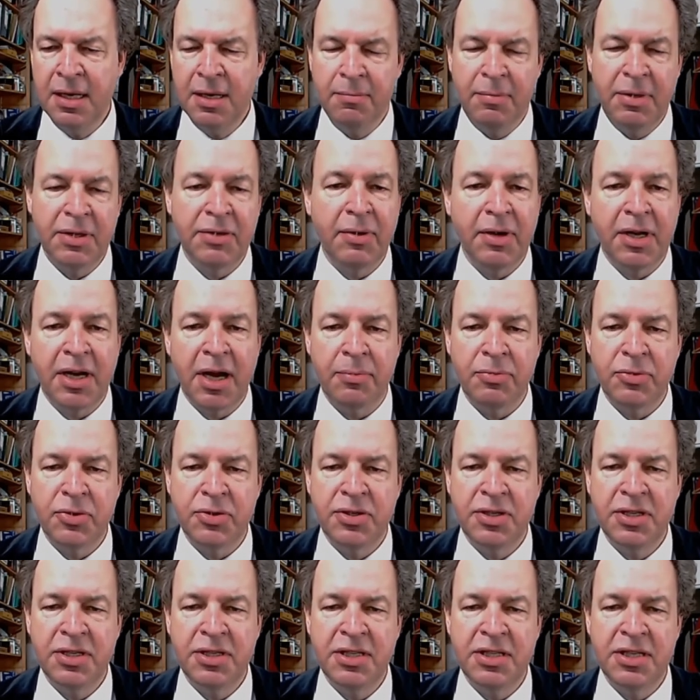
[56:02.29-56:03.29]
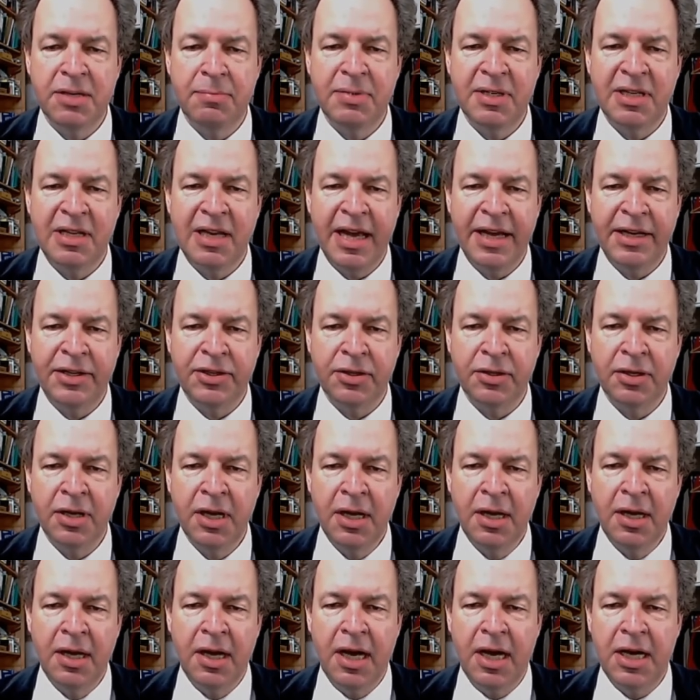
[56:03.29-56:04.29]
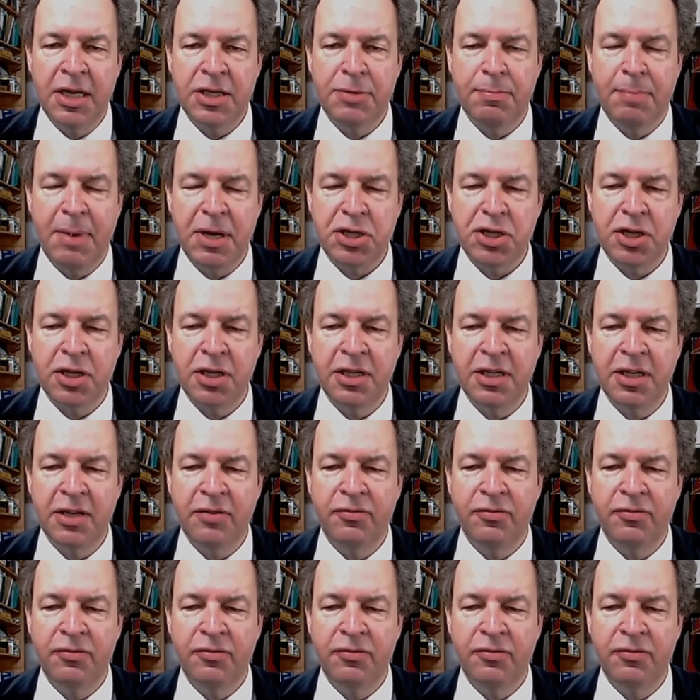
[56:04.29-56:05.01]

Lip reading: but we'll come to this a bit later, especially